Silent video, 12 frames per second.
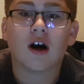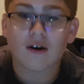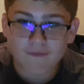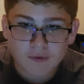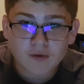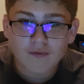A
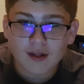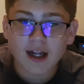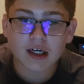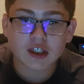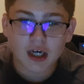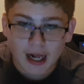
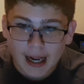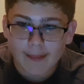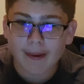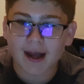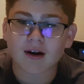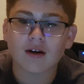full-fledged
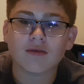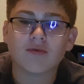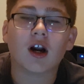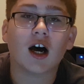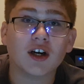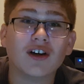iPad
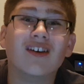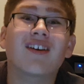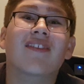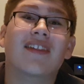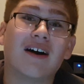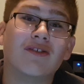for under
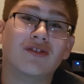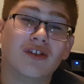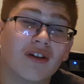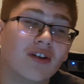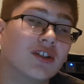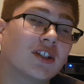
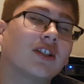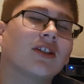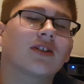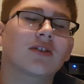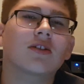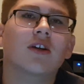
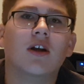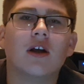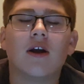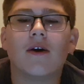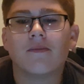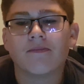$1,000
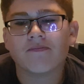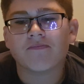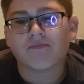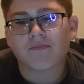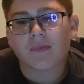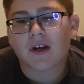
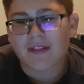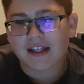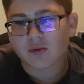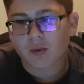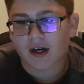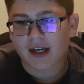
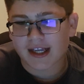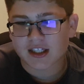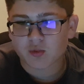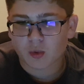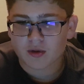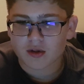that's where it
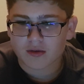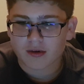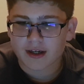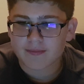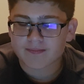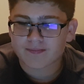gets worth it,
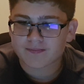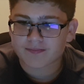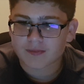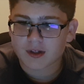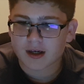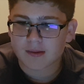right?
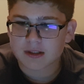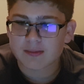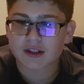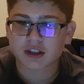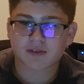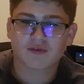
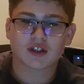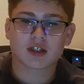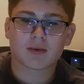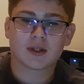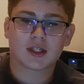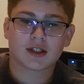Especially for
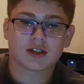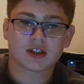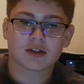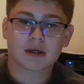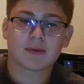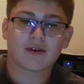someone that's
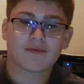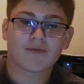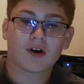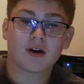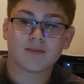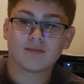coming
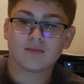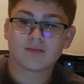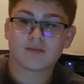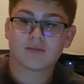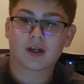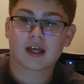from
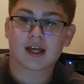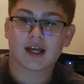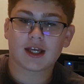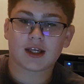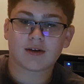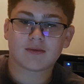
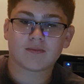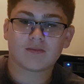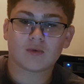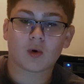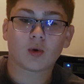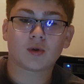a
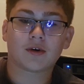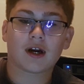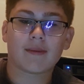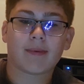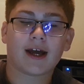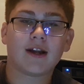older
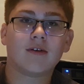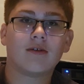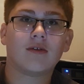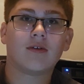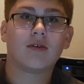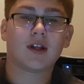iPad,
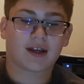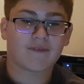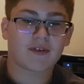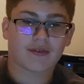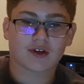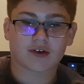like a
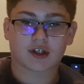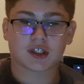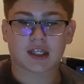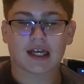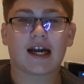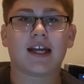5th
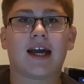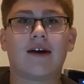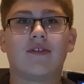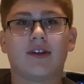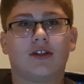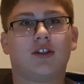generation like I have,
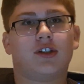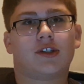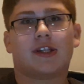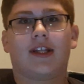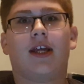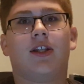and then you just
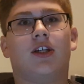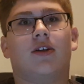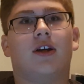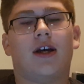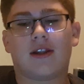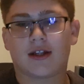get the 8th gen,
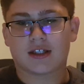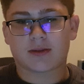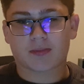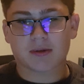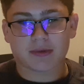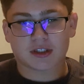and then it's
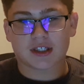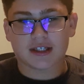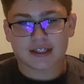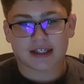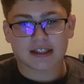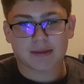pretty much the
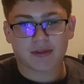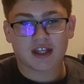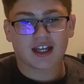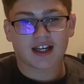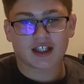exact same thing.